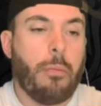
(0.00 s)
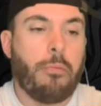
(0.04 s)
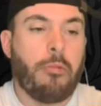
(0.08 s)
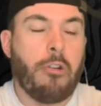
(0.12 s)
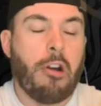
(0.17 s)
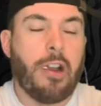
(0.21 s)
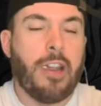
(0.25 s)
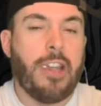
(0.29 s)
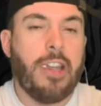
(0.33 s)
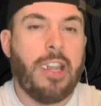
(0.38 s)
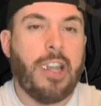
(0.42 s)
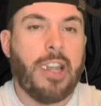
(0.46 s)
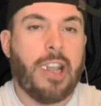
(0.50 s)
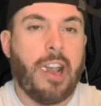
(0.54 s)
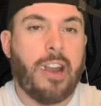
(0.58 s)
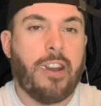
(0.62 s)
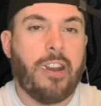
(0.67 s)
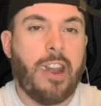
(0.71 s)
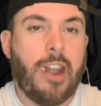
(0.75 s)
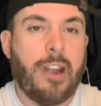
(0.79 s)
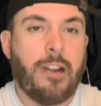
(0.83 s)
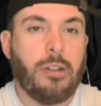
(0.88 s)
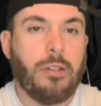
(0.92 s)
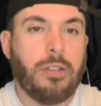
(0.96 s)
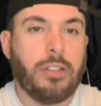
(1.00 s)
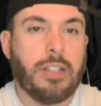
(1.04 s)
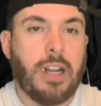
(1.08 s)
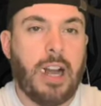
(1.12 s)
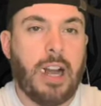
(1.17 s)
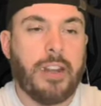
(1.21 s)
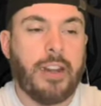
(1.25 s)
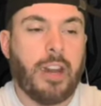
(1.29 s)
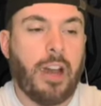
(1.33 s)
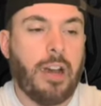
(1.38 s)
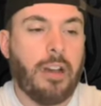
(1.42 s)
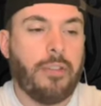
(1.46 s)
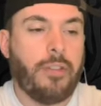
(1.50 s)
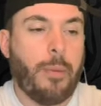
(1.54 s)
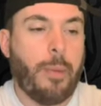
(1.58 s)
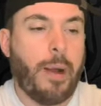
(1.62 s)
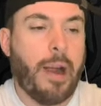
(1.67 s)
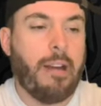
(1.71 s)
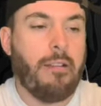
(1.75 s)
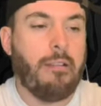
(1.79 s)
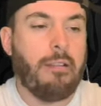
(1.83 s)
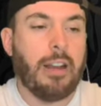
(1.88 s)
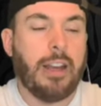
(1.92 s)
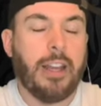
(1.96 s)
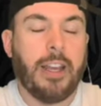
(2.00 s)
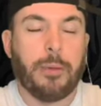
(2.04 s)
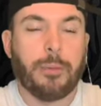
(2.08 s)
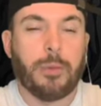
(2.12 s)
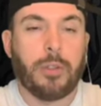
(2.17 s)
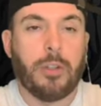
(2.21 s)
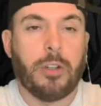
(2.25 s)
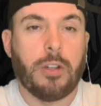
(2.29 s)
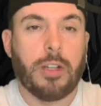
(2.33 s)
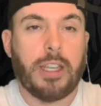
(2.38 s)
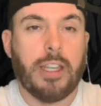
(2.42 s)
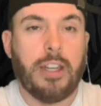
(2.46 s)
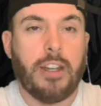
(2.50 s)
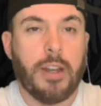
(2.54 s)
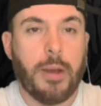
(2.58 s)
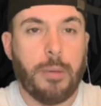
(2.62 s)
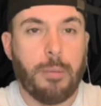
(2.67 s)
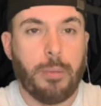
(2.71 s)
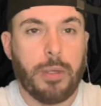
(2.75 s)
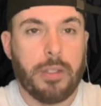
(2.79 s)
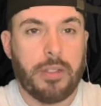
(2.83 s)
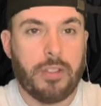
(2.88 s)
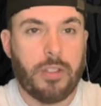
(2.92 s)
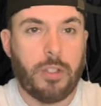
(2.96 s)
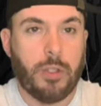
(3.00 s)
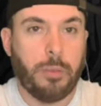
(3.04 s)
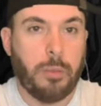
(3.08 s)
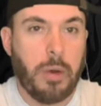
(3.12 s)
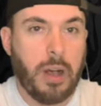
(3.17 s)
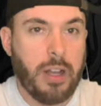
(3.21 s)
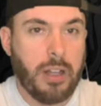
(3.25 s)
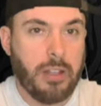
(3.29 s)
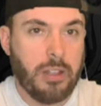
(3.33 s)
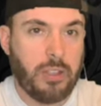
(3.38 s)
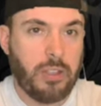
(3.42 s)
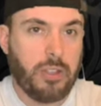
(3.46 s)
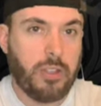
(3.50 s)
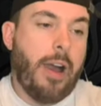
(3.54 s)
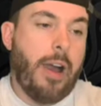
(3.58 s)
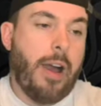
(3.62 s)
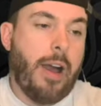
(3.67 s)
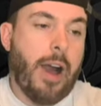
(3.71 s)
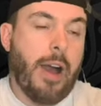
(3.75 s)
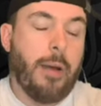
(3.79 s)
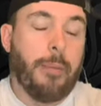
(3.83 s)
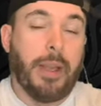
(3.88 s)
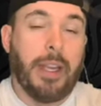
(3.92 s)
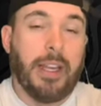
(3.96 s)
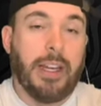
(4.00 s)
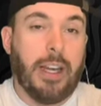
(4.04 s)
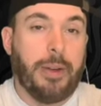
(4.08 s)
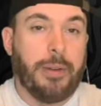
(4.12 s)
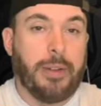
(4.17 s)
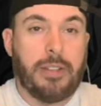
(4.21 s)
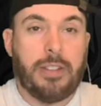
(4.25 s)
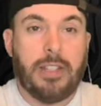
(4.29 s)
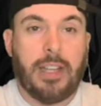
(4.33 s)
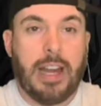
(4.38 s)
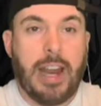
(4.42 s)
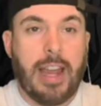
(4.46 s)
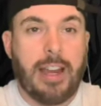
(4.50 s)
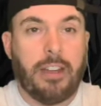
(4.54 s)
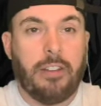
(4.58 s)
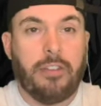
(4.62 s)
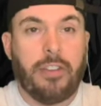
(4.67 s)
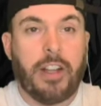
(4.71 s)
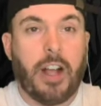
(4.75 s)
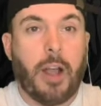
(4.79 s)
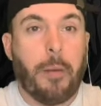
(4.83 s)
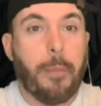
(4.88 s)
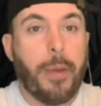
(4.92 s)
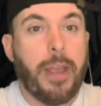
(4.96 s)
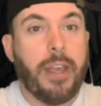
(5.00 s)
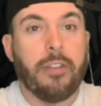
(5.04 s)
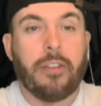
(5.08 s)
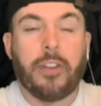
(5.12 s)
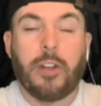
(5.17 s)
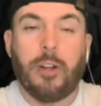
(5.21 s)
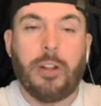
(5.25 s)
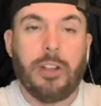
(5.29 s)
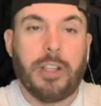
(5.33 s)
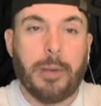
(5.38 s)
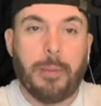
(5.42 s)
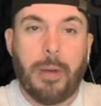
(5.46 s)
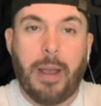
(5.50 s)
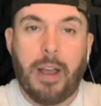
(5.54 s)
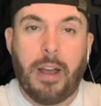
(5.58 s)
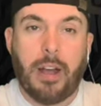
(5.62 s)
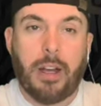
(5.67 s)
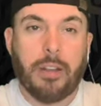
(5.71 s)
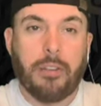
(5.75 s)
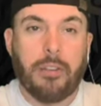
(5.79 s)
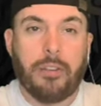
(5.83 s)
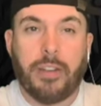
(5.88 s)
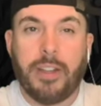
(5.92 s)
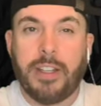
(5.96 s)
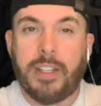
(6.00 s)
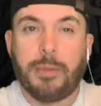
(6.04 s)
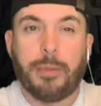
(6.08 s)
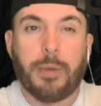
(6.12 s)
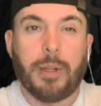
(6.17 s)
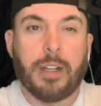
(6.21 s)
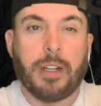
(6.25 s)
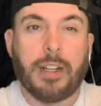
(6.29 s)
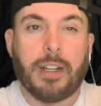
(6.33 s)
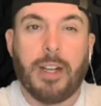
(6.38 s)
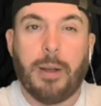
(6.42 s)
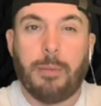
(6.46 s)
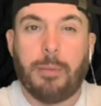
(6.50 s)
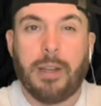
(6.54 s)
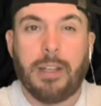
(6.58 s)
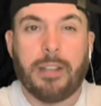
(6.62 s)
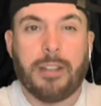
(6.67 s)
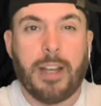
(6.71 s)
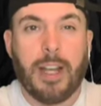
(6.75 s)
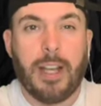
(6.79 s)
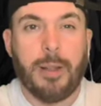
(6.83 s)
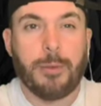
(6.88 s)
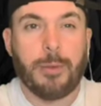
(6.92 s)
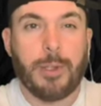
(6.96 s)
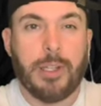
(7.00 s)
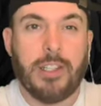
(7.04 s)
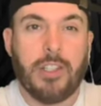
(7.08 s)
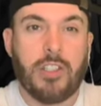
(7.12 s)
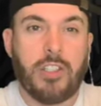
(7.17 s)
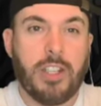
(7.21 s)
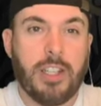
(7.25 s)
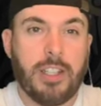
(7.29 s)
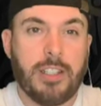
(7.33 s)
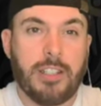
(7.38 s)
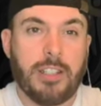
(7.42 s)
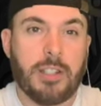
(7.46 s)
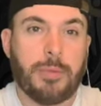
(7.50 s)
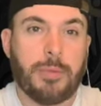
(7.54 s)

Brighty again now. Started off, apparently I'm talking numbers too much. I mean, I'm not saying anything. I may have called him out on Facebook a couple of times when he shares his